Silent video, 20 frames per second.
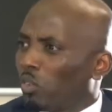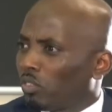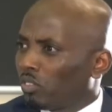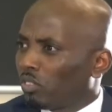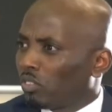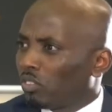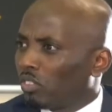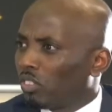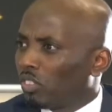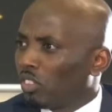
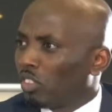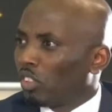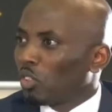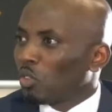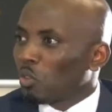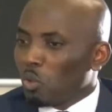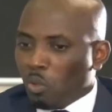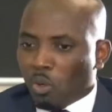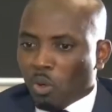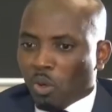
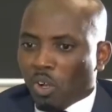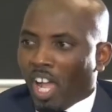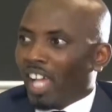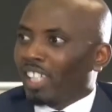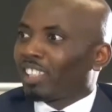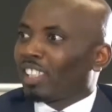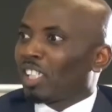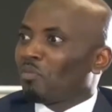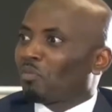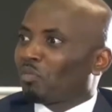Google
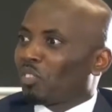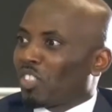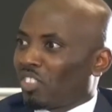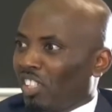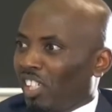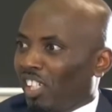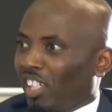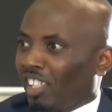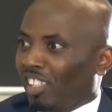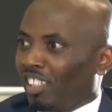has
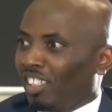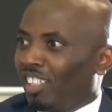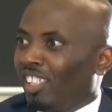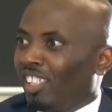everything.